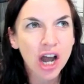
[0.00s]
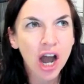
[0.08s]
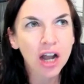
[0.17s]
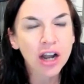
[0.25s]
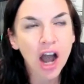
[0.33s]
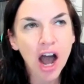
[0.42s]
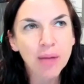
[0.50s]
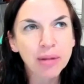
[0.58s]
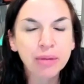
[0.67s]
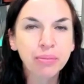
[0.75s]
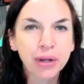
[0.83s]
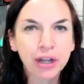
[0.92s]
a
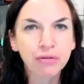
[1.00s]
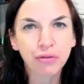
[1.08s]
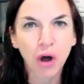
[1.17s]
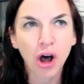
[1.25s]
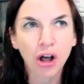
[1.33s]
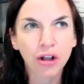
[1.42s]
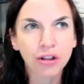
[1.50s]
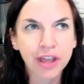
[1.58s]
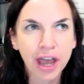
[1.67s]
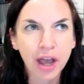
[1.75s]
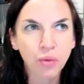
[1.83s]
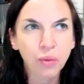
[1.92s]
common pitfall
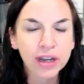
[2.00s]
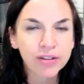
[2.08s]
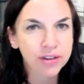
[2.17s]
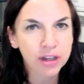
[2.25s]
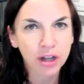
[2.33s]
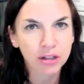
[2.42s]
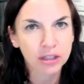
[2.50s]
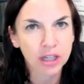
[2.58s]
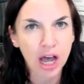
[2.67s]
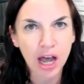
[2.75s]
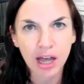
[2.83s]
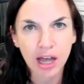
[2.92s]
that we see a
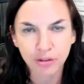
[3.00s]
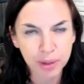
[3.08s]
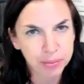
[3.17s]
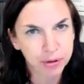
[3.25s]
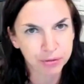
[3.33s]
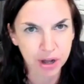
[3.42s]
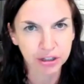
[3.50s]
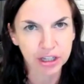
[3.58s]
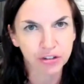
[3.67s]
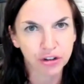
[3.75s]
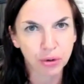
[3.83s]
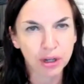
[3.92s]
lot of people fall
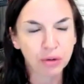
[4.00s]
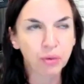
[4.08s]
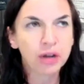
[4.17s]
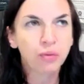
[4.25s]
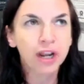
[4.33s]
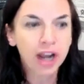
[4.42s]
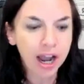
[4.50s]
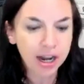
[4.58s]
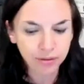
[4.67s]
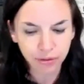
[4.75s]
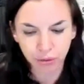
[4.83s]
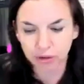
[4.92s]
into. And we kind
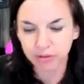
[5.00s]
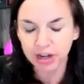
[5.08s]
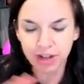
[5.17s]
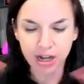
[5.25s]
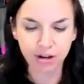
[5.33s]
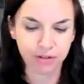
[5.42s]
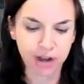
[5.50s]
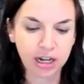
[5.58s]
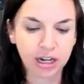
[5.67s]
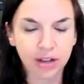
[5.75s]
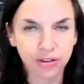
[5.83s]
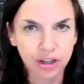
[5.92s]
of sort of identified
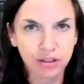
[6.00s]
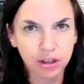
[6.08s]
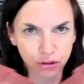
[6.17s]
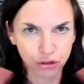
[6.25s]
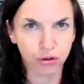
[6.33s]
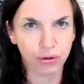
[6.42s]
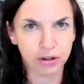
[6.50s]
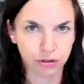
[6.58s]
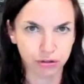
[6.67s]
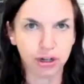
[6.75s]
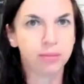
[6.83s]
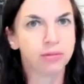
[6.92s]
it as like these two
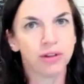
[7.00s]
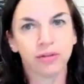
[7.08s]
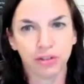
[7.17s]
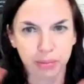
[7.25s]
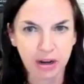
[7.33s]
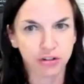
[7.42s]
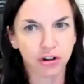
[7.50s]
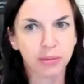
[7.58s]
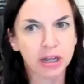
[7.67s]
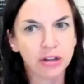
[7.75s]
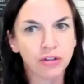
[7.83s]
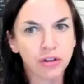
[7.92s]
extremes of a spectrum.
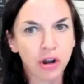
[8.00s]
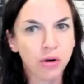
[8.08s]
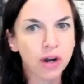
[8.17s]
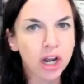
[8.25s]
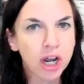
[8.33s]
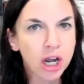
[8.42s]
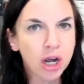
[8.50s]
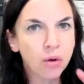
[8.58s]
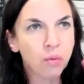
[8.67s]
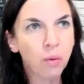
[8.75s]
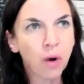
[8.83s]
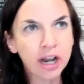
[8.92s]
And so
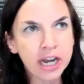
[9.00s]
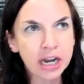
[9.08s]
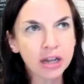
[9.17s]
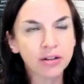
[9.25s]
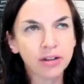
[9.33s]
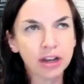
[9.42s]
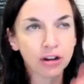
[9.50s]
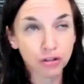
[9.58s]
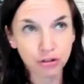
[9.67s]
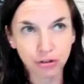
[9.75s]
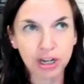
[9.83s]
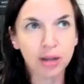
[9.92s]
one
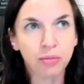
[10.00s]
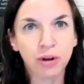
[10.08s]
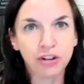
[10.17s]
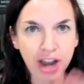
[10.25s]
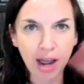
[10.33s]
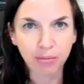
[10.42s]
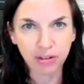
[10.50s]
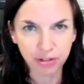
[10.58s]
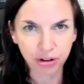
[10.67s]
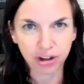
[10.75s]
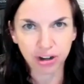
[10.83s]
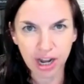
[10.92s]
extreme, which Abby
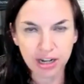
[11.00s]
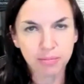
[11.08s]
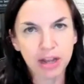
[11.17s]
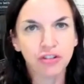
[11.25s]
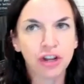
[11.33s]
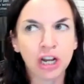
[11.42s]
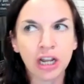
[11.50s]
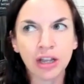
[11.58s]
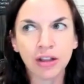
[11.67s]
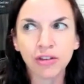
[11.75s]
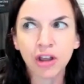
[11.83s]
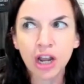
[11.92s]
started to kind of mention,
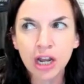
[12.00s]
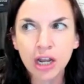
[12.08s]
is